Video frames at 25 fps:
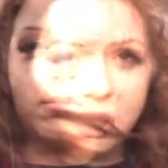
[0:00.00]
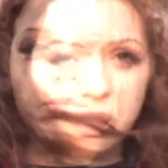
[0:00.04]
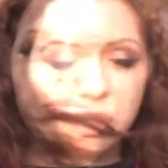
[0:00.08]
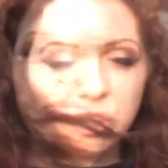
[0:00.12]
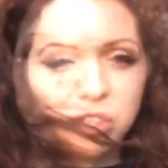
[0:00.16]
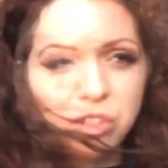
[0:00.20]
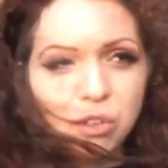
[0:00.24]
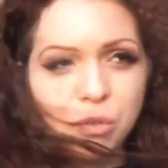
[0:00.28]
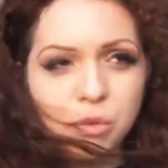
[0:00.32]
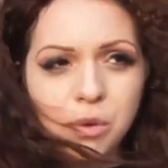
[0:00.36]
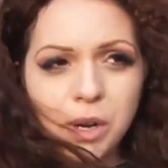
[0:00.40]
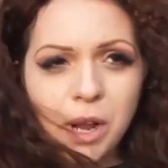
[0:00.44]

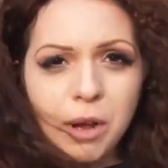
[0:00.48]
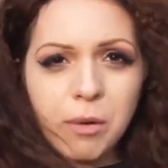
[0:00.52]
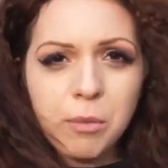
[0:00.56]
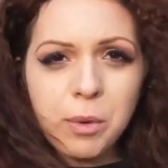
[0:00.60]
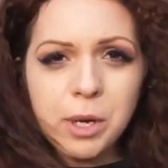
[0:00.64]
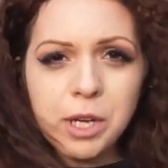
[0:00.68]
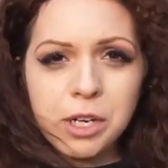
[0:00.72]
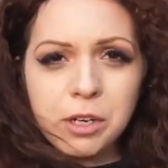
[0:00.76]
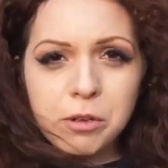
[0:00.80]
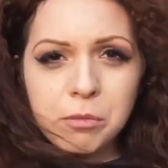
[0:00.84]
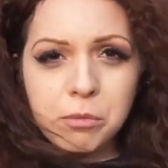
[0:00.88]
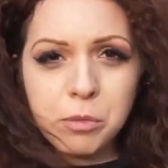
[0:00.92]
So now we're
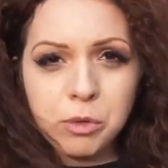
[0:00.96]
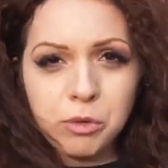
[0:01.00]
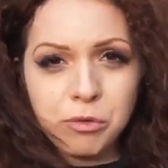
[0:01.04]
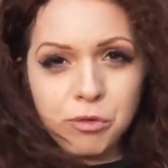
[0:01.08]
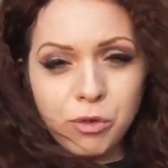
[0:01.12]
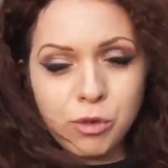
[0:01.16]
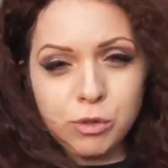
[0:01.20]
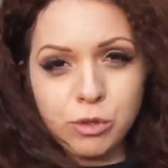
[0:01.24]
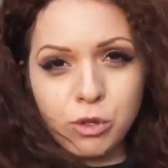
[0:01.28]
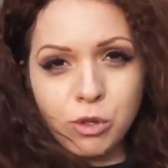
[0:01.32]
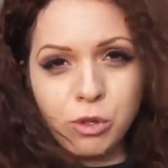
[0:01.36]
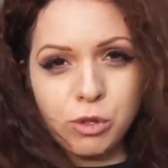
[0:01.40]
gonna move
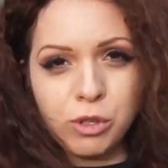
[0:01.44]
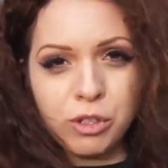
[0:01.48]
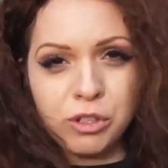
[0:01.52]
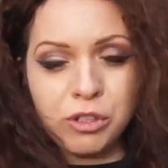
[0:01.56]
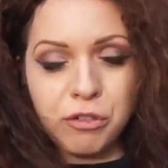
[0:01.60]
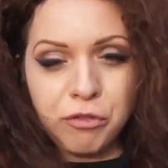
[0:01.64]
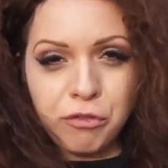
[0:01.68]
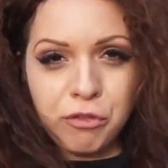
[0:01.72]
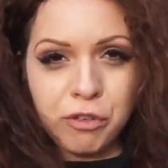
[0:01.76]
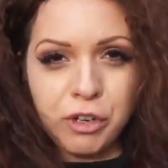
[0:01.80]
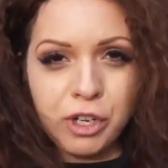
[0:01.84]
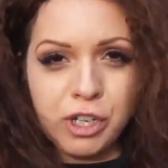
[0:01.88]
on to the
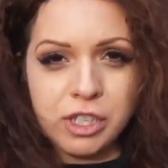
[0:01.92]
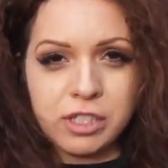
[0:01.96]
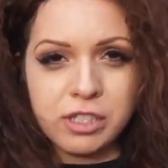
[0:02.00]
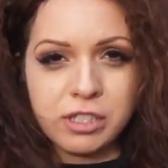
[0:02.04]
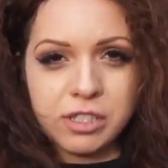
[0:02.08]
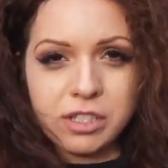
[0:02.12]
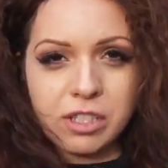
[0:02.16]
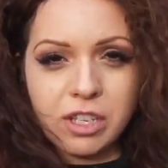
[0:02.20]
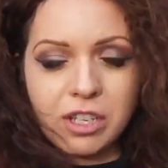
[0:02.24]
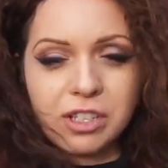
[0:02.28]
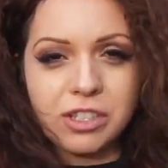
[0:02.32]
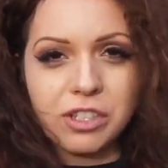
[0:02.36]

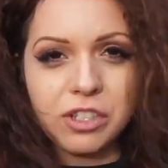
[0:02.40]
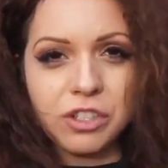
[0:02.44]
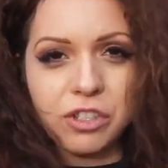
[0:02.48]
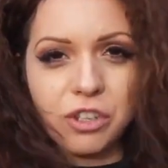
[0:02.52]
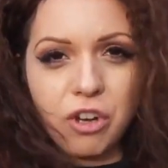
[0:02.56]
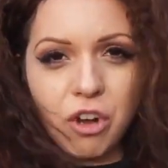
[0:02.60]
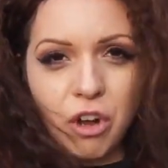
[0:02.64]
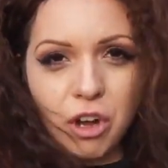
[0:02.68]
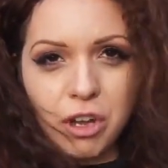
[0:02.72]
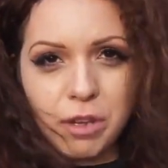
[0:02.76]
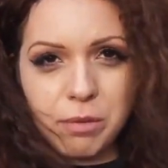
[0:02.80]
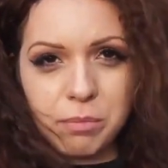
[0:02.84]
different
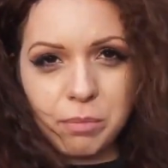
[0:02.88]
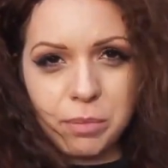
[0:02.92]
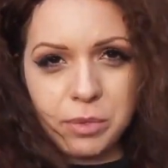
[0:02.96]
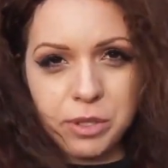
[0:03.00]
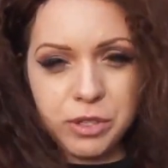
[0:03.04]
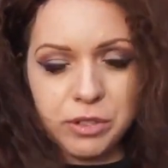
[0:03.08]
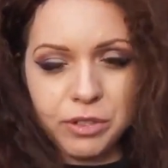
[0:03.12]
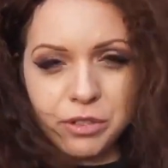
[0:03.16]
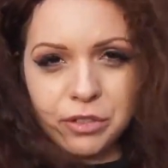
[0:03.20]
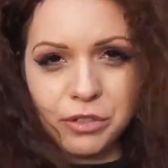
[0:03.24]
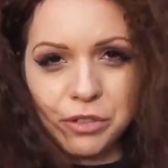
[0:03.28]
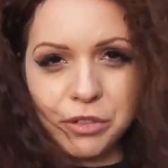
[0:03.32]

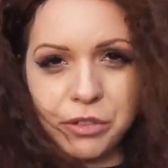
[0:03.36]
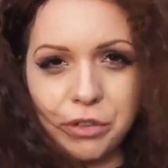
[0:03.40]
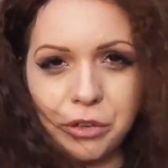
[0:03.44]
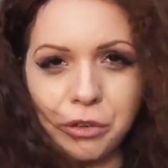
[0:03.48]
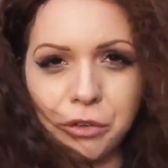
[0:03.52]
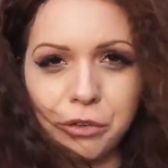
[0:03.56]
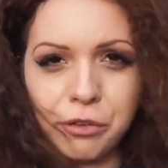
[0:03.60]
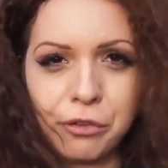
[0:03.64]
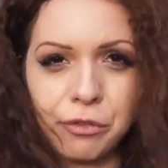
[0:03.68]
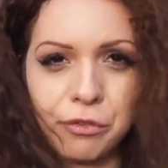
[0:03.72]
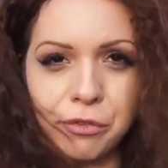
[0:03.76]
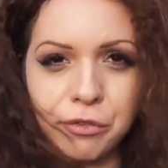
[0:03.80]
types
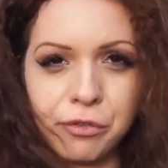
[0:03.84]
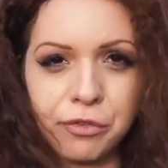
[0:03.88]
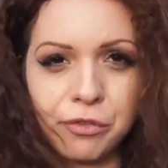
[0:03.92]
of